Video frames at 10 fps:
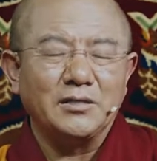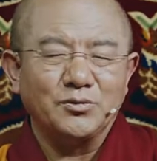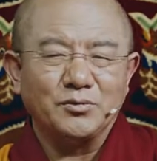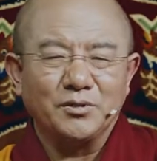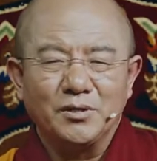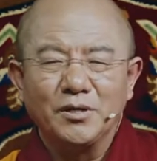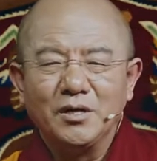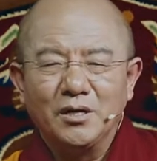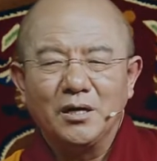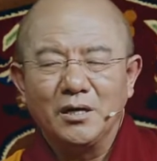Although it
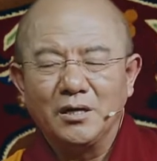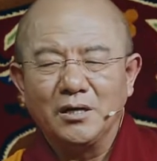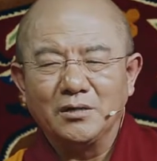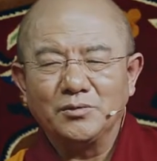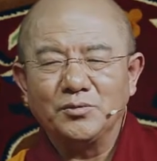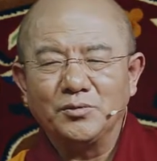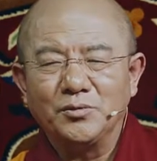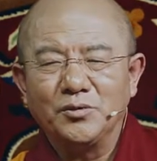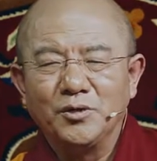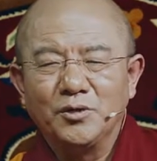appears to
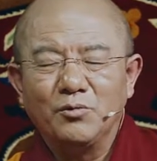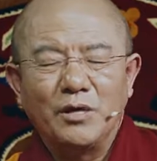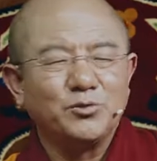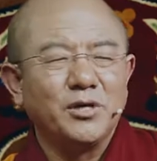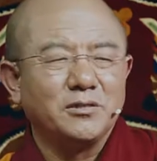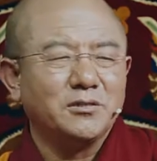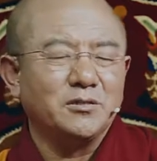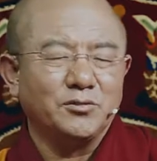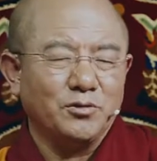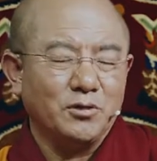be something
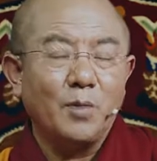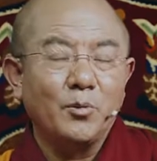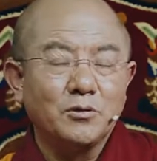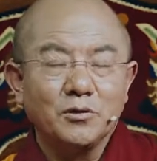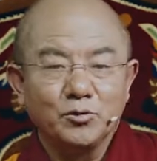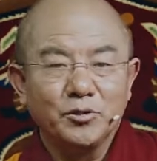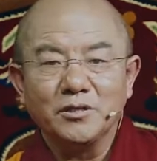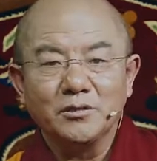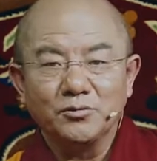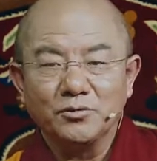solid,
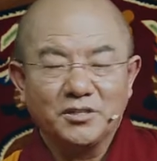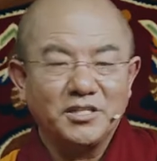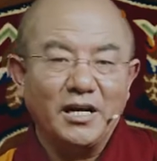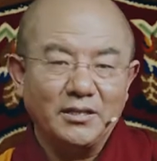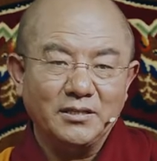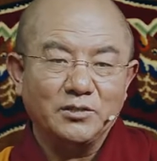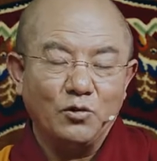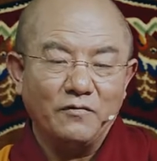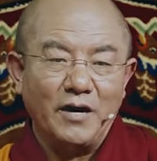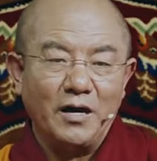its
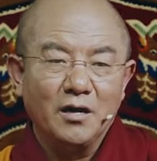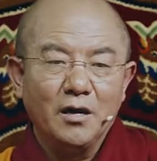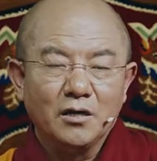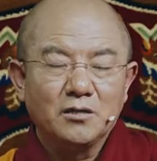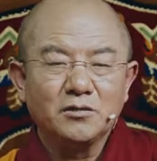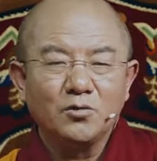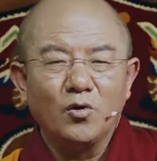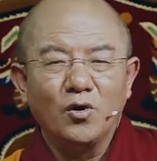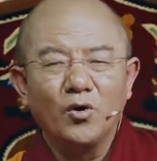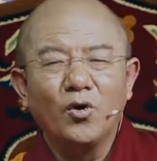
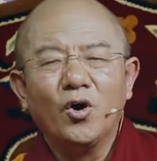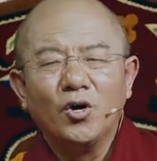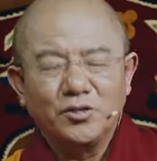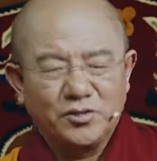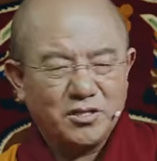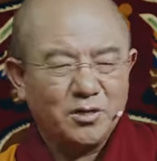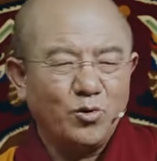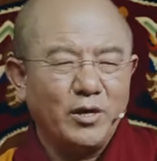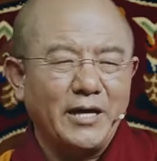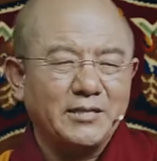something that
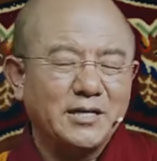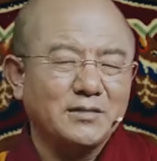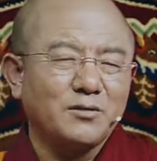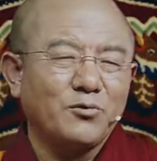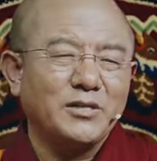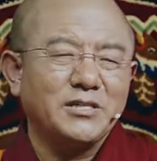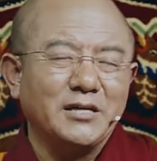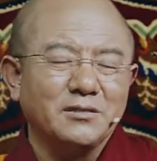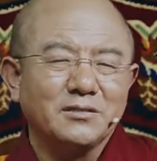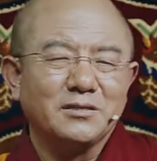cannot be
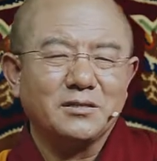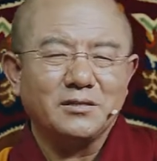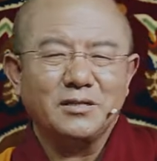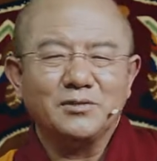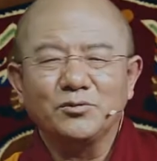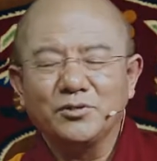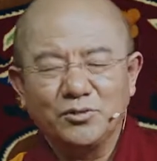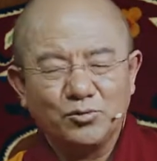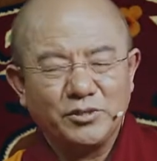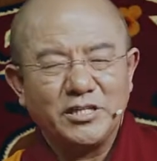destroyed. But
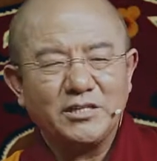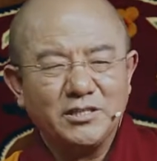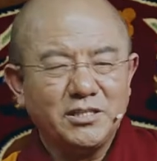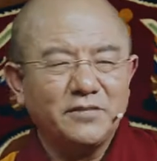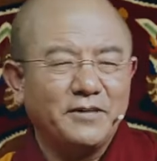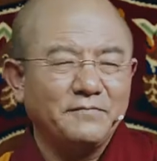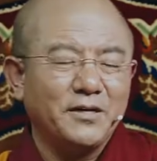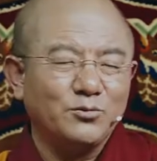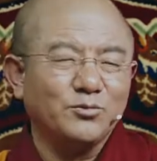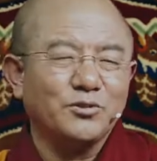when you
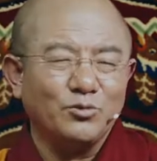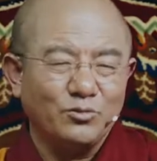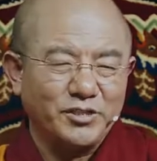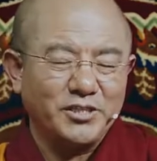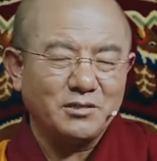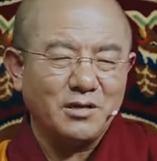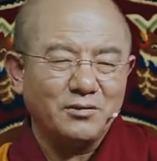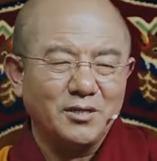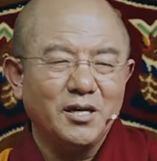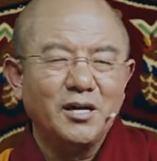observe it
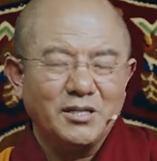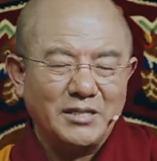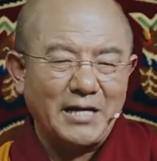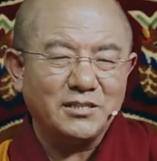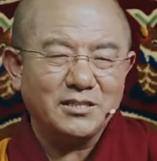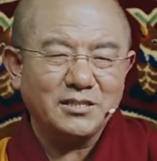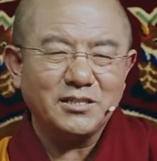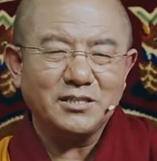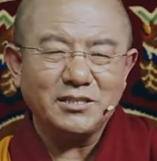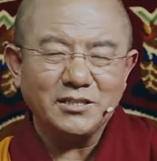with your wisdom,
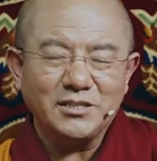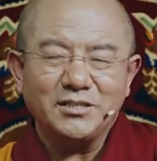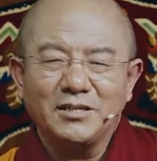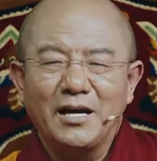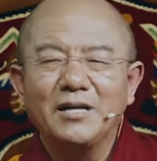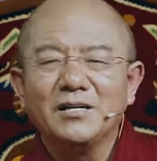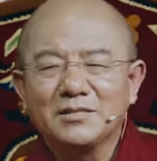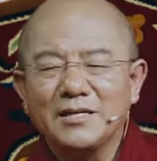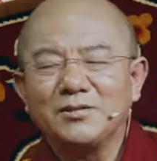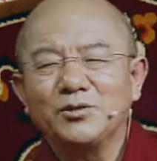you'll be able to
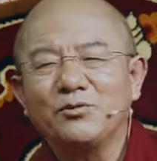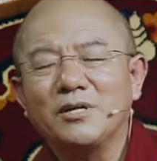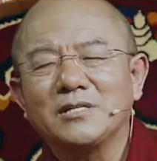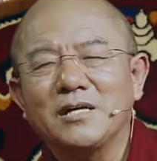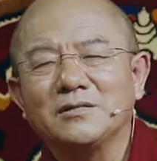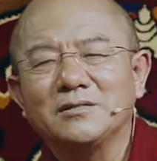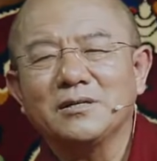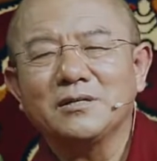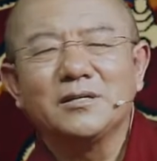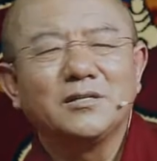notice that
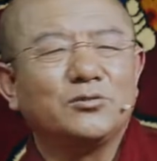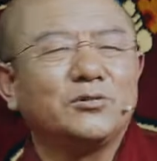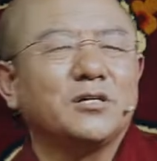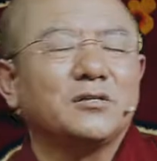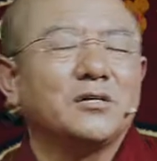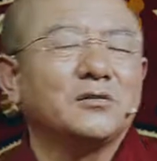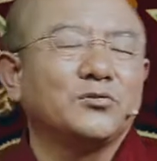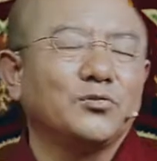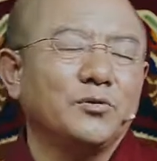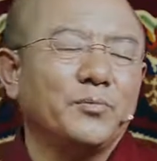all
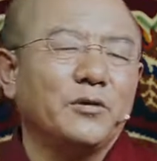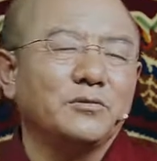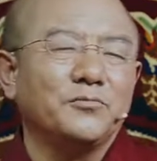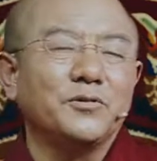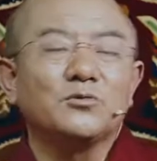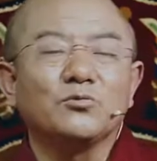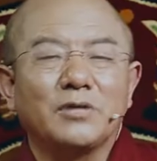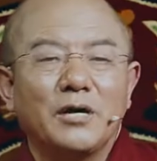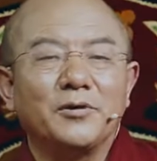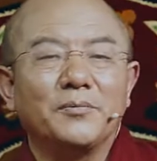phenomena are